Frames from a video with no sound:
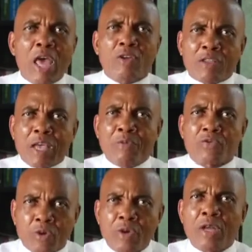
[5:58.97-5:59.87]
not
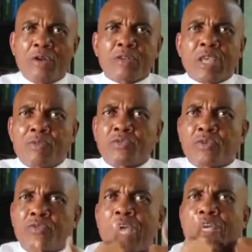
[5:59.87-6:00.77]
able
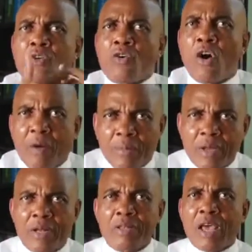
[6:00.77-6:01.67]
to take you home.
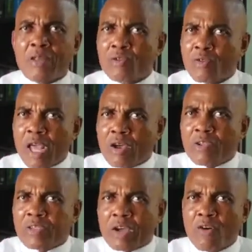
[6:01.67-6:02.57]
They
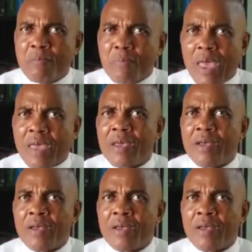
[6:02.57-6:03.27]
call take home pay.